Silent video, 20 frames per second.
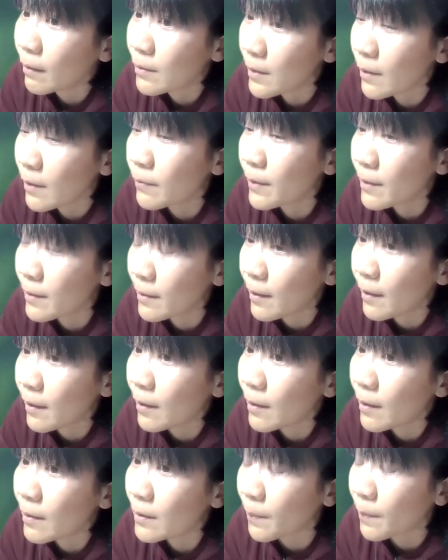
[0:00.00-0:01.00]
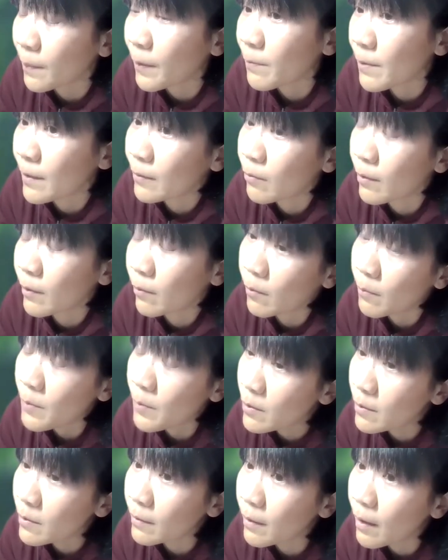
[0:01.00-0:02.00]
JFTC, Japan Fair Trade
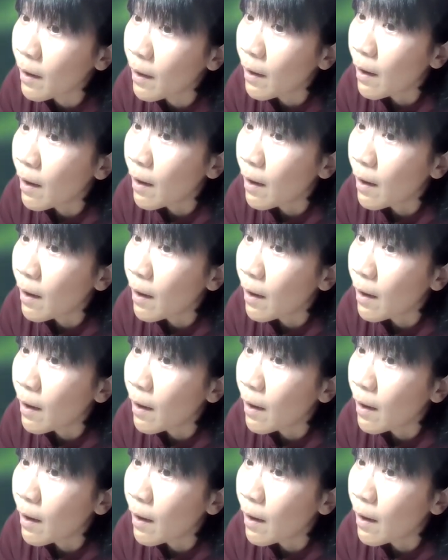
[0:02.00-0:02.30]
Commission.